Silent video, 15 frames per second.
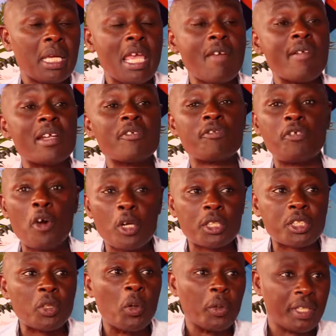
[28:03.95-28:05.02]
Even
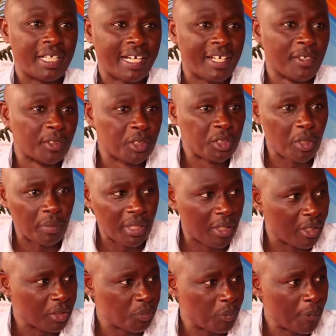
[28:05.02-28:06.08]
falsehood cannot stop the
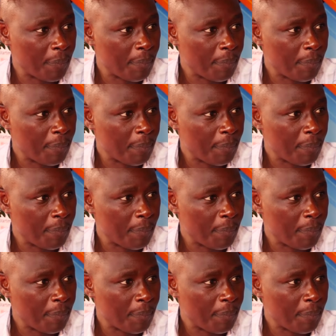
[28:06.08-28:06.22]
gospel.